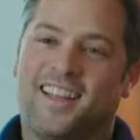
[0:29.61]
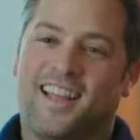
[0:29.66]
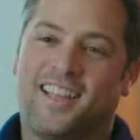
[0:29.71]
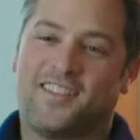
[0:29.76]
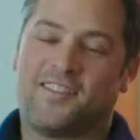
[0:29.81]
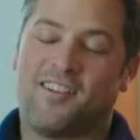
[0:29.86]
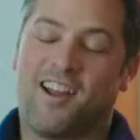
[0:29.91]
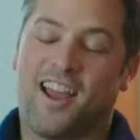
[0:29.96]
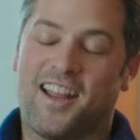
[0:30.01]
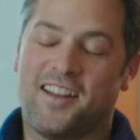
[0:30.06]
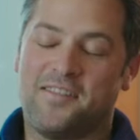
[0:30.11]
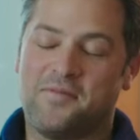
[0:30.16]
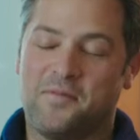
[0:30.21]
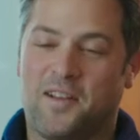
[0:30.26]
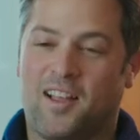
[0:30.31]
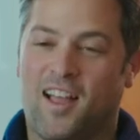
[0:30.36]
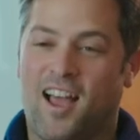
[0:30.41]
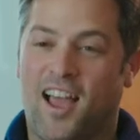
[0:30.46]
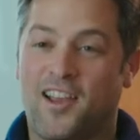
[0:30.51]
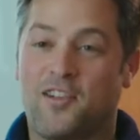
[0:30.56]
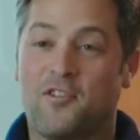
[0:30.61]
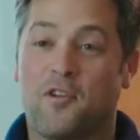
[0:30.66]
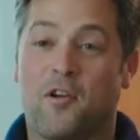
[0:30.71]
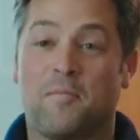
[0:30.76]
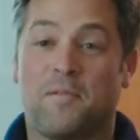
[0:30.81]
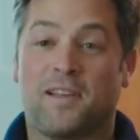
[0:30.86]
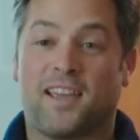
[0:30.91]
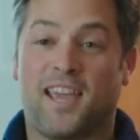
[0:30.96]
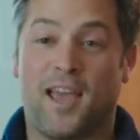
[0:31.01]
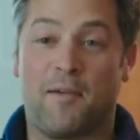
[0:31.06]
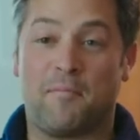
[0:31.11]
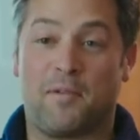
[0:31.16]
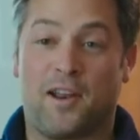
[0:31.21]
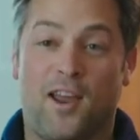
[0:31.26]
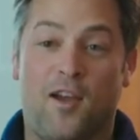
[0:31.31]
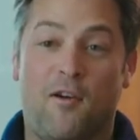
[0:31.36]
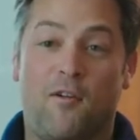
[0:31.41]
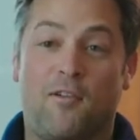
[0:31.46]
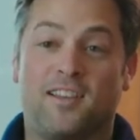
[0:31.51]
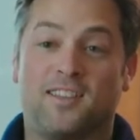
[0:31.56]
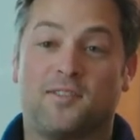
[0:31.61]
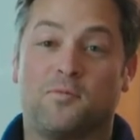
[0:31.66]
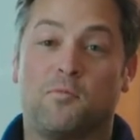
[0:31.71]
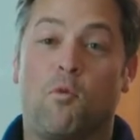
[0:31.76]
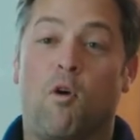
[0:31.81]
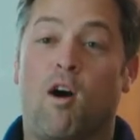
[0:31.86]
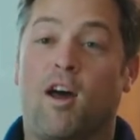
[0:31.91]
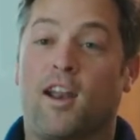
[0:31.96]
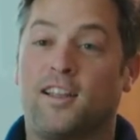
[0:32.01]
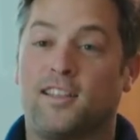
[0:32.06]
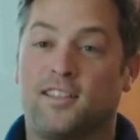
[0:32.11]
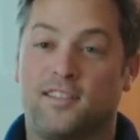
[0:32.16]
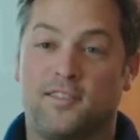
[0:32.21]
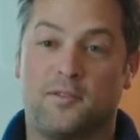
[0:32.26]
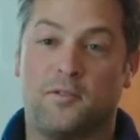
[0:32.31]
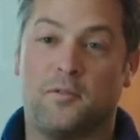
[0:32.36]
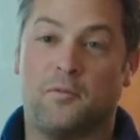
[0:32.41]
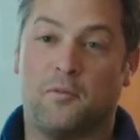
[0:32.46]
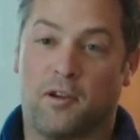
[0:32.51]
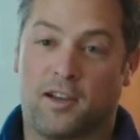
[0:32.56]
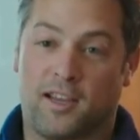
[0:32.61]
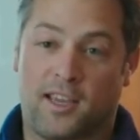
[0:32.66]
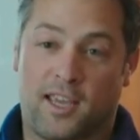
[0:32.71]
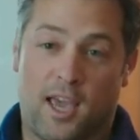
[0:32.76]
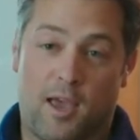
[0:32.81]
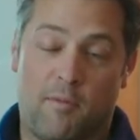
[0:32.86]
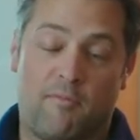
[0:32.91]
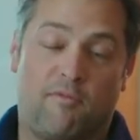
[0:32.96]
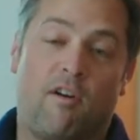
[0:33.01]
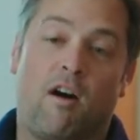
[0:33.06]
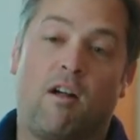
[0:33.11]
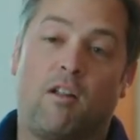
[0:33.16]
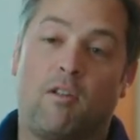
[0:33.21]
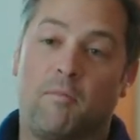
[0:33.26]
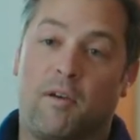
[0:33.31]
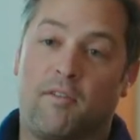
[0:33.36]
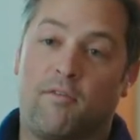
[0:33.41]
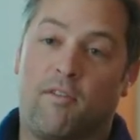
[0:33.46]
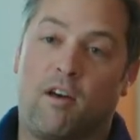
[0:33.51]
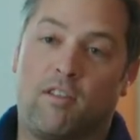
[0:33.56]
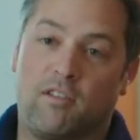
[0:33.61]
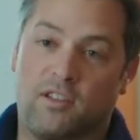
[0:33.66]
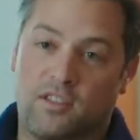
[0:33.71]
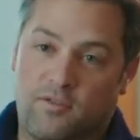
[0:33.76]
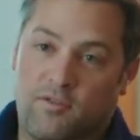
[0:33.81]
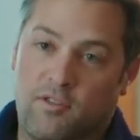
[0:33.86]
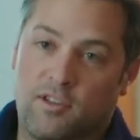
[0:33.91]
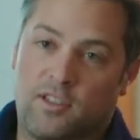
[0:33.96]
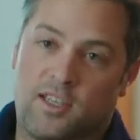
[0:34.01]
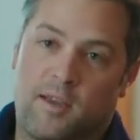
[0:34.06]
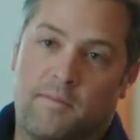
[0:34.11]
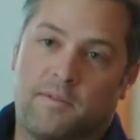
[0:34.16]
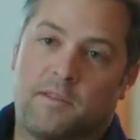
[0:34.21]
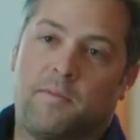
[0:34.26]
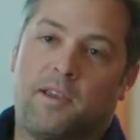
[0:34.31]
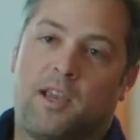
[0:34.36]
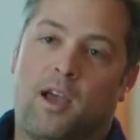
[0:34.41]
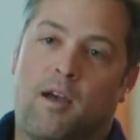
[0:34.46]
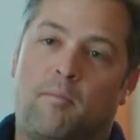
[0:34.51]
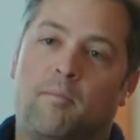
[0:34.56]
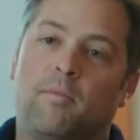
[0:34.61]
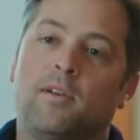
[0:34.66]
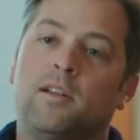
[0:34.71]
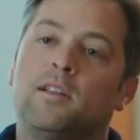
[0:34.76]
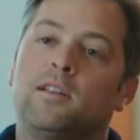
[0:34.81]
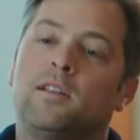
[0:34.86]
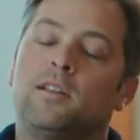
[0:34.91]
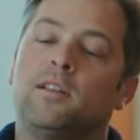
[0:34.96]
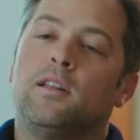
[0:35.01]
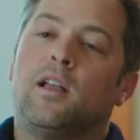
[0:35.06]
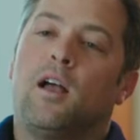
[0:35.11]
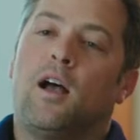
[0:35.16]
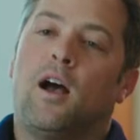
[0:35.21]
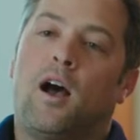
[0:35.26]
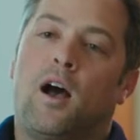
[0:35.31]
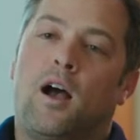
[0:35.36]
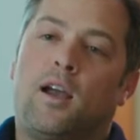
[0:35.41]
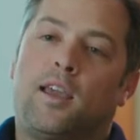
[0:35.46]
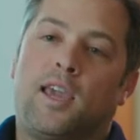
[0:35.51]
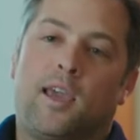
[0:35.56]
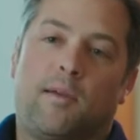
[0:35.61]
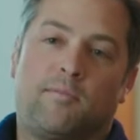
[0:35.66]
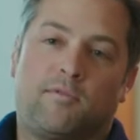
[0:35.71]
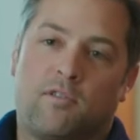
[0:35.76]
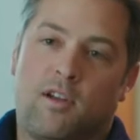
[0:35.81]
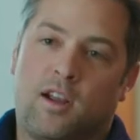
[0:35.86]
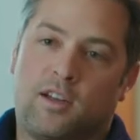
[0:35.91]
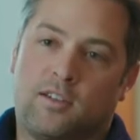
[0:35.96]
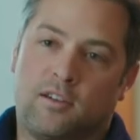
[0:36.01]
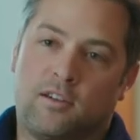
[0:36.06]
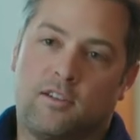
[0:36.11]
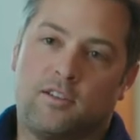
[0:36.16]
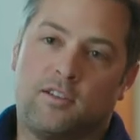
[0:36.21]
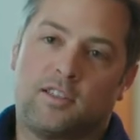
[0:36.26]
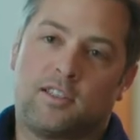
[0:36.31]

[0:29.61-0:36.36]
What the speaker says: That's right. Well, I grew up at camp, and I always wanted to work at camp, follow in my father's footsteps to become a camp director.